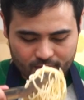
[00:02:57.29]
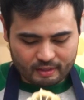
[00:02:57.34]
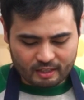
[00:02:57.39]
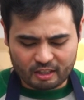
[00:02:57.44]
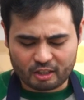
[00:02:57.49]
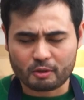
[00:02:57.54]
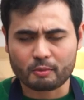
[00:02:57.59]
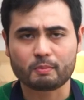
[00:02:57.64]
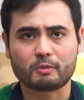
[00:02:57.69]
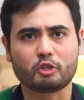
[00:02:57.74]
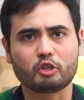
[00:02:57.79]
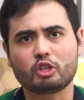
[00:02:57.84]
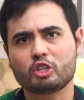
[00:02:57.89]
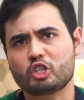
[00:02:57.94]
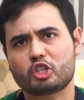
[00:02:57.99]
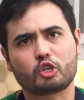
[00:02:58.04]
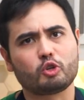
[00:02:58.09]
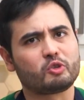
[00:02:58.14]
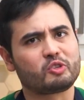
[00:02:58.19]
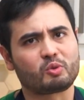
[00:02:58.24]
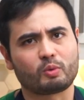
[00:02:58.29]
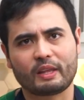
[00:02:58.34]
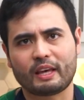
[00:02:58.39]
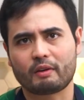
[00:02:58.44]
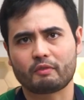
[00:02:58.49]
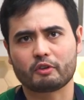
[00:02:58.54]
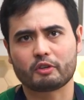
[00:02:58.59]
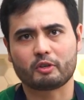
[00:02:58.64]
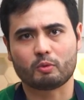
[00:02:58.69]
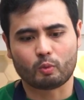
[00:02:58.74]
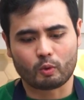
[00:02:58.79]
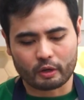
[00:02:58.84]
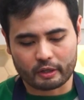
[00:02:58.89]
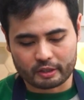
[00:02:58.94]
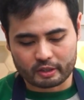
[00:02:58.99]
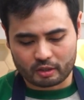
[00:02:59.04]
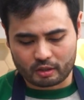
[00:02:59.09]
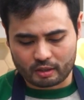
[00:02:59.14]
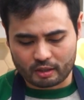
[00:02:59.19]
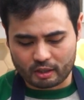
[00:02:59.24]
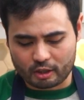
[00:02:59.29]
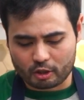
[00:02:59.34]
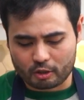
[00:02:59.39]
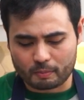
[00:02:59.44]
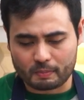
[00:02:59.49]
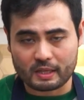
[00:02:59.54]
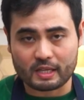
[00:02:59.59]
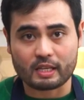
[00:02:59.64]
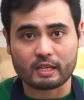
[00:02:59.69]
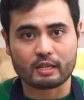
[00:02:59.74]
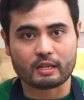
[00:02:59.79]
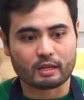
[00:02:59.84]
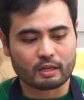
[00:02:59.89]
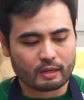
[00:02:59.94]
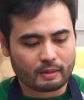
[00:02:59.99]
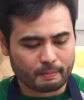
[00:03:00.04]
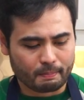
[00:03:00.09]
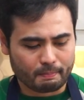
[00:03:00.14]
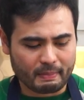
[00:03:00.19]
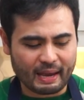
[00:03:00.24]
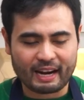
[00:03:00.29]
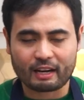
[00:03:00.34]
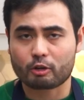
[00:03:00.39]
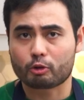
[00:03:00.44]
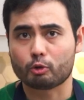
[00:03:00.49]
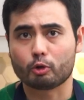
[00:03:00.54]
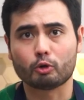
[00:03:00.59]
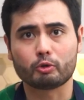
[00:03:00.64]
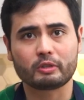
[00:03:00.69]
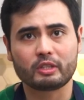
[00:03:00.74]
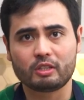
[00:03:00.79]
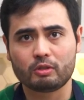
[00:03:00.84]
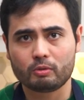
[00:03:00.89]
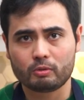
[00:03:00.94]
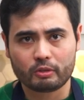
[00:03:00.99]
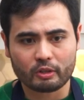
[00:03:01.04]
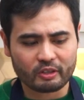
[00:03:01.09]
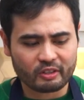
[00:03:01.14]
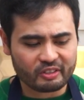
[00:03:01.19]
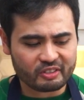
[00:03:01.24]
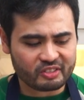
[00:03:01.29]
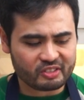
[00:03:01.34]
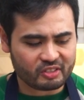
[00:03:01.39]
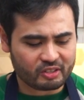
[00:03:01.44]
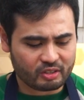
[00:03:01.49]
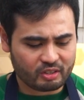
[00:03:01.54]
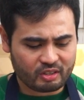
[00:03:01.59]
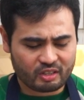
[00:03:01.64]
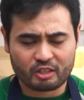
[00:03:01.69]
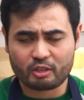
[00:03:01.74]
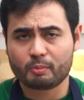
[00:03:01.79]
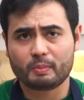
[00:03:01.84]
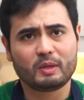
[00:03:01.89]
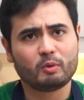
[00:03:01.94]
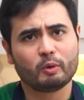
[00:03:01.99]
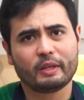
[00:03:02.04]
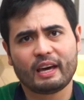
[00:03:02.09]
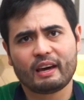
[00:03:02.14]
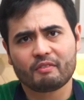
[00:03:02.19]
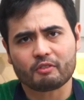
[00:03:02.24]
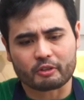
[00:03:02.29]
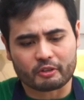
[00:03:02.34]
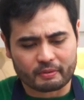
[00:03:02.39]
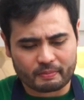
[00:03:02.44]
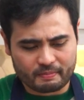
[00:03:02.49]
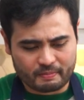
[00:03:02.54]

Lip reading: you can choose whatever you want. It could be macaroni noodles, it could be whatever.